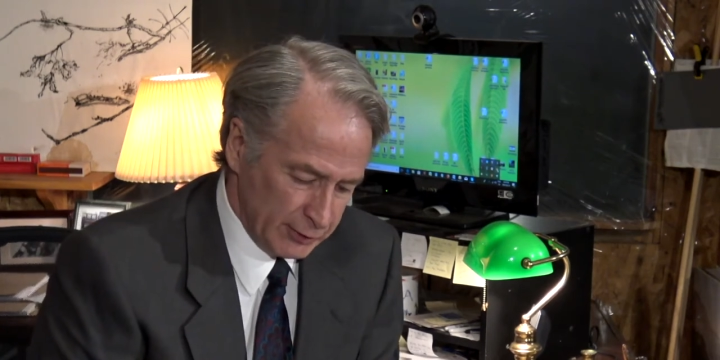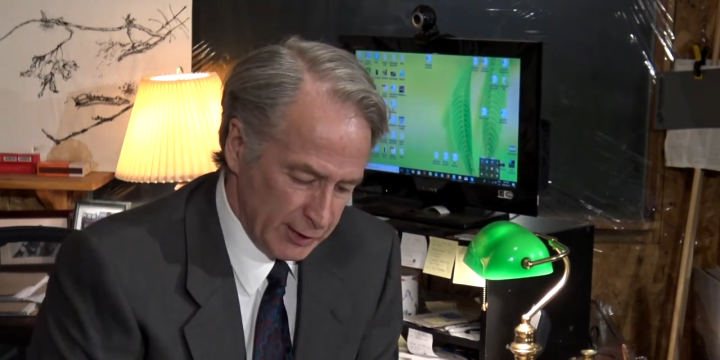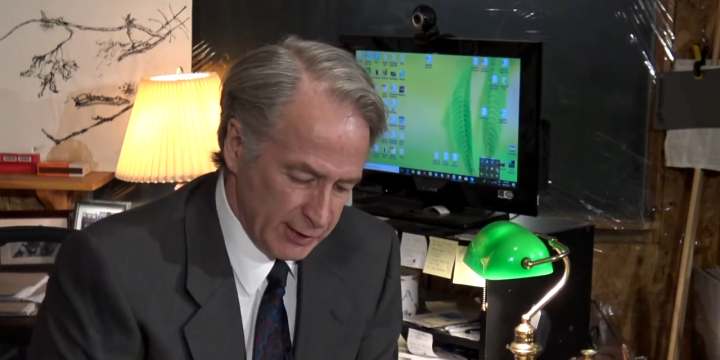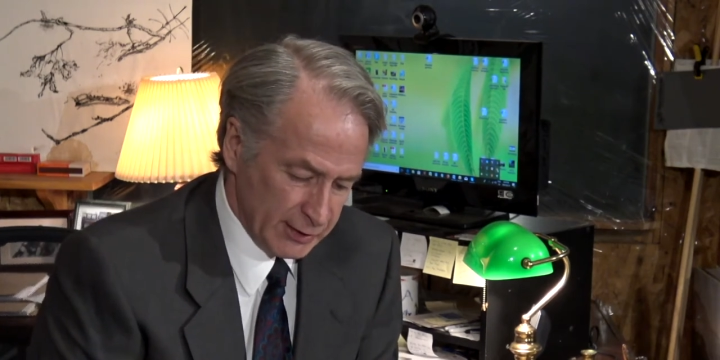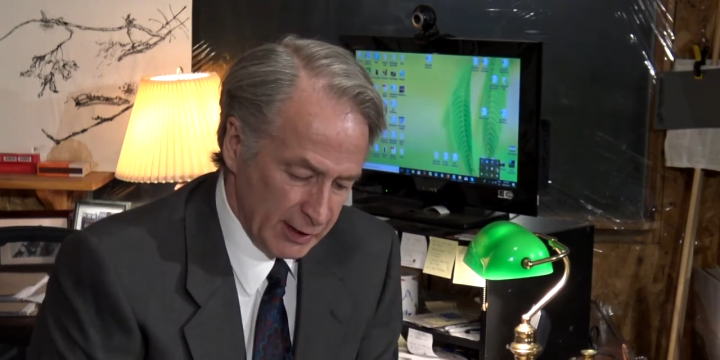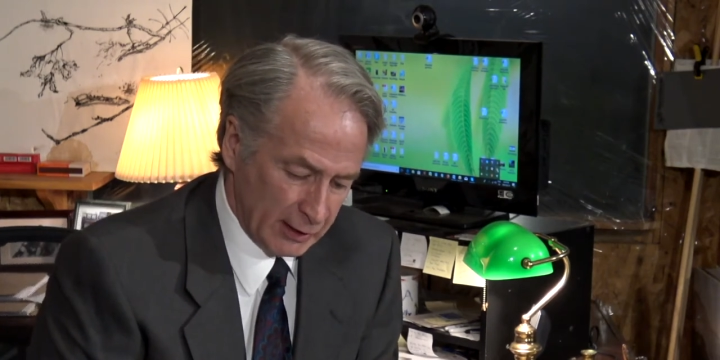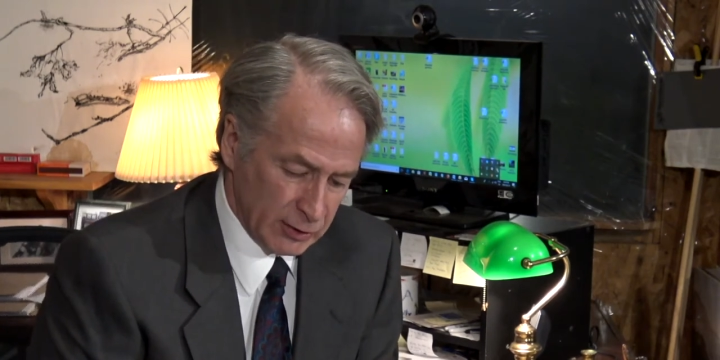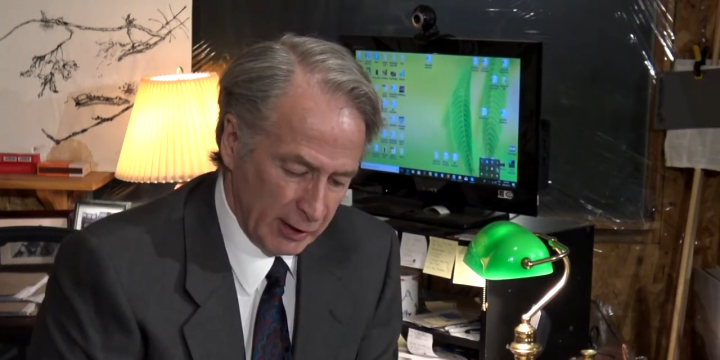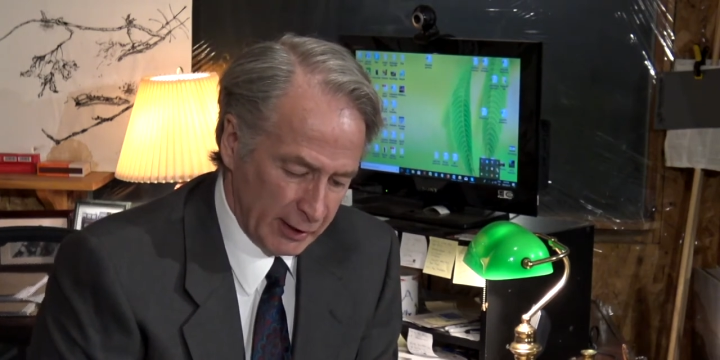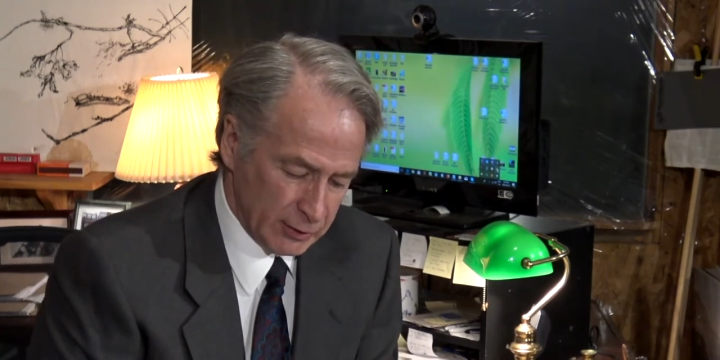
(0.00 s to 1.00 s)
into this
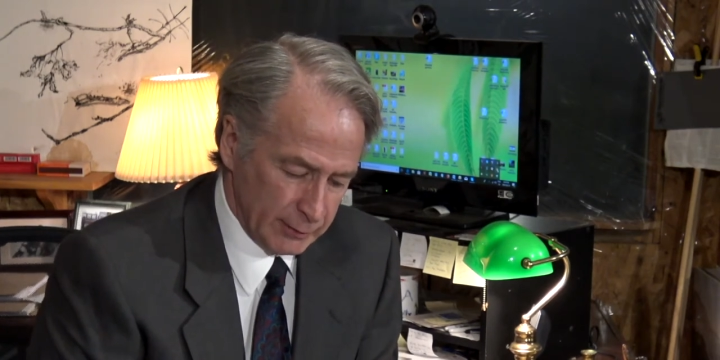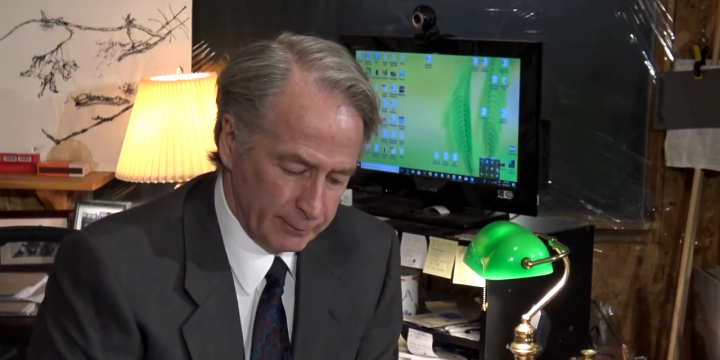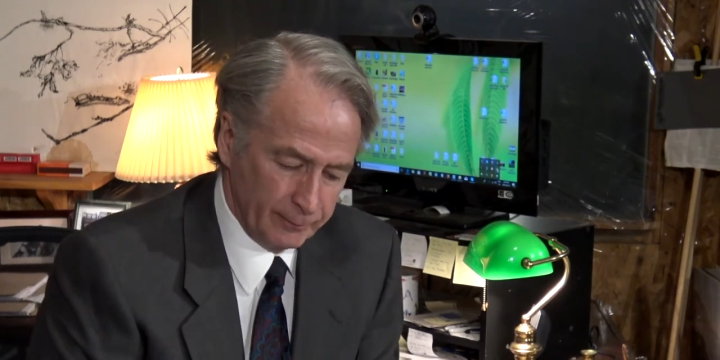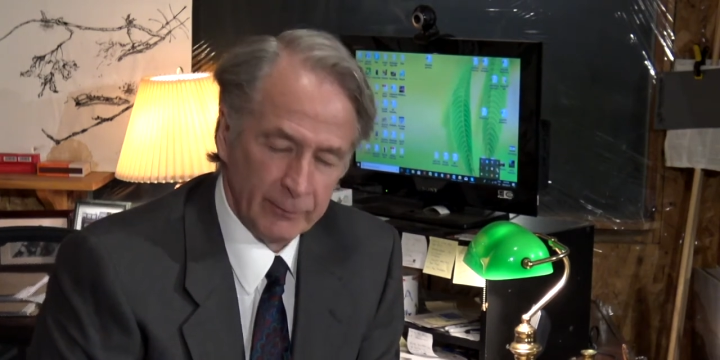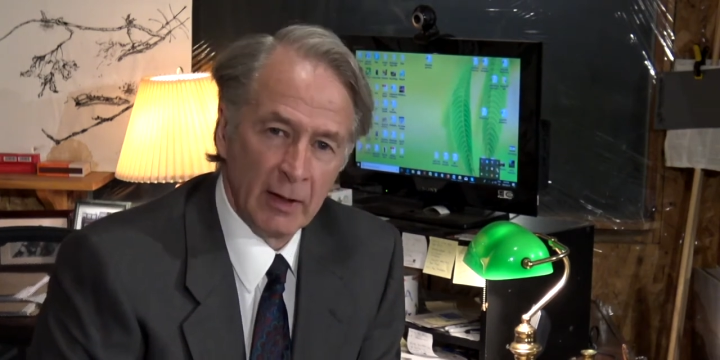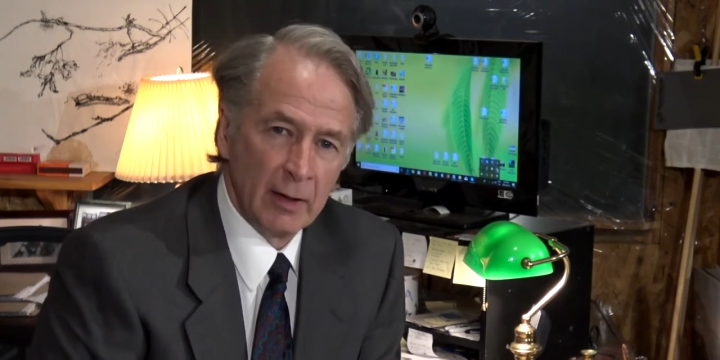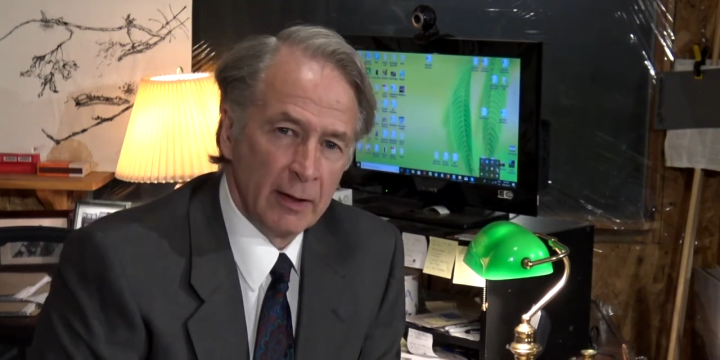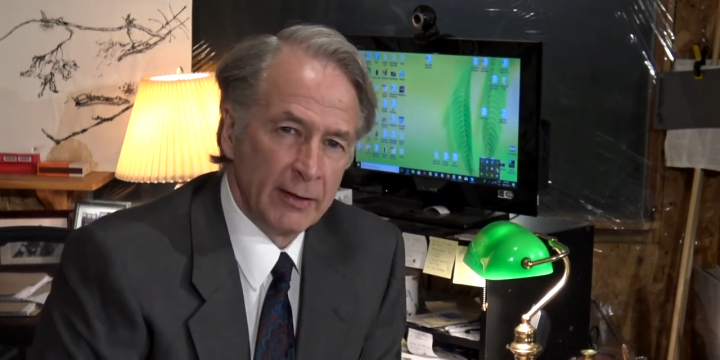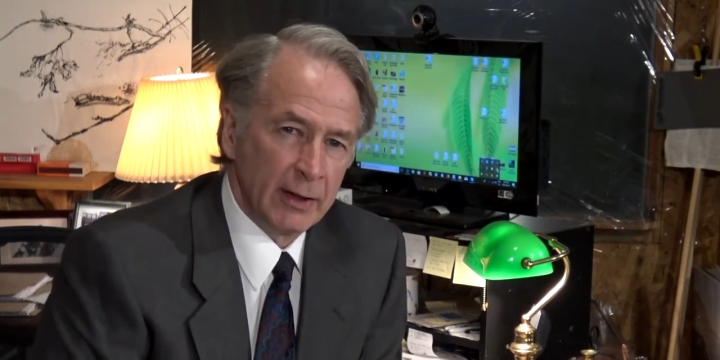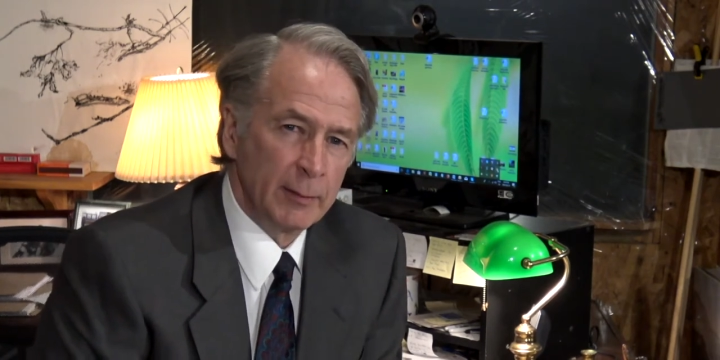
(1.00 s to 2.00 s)
next election.
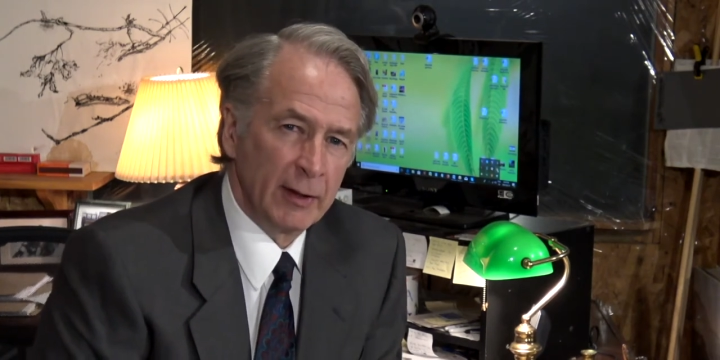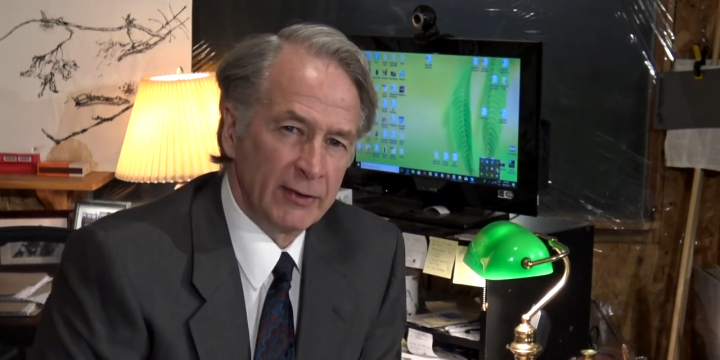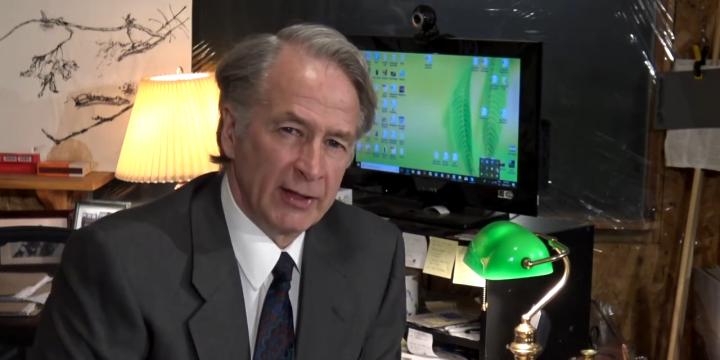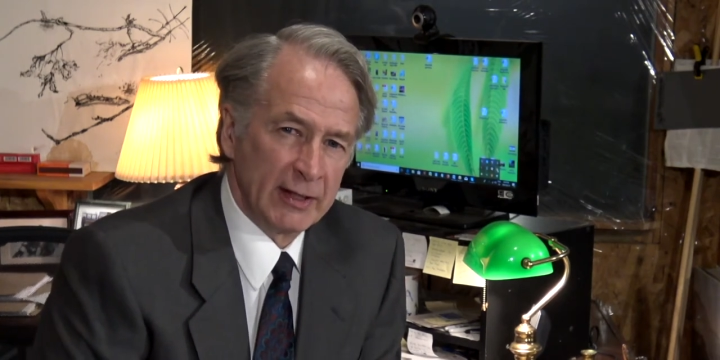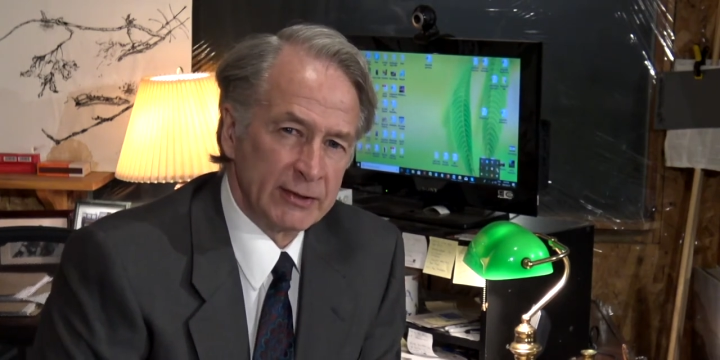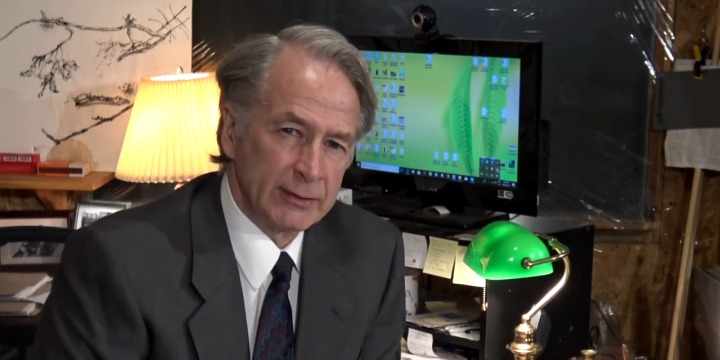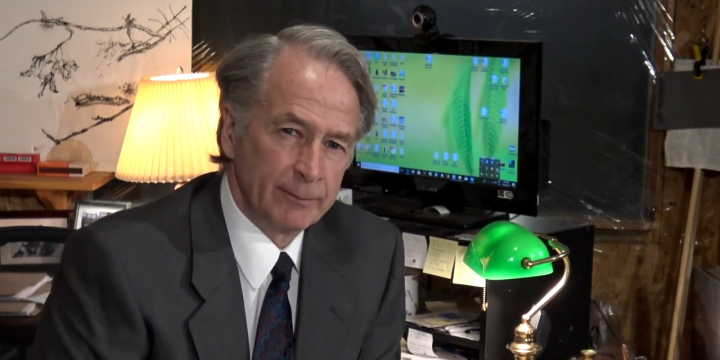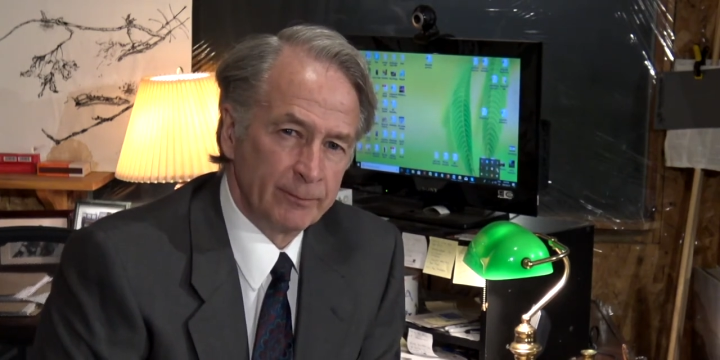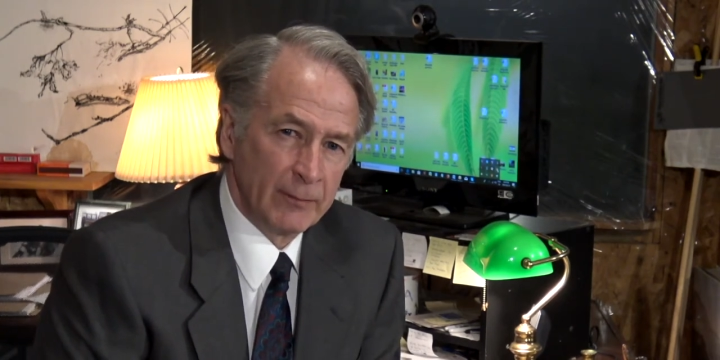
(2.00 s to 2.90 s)
Think about this.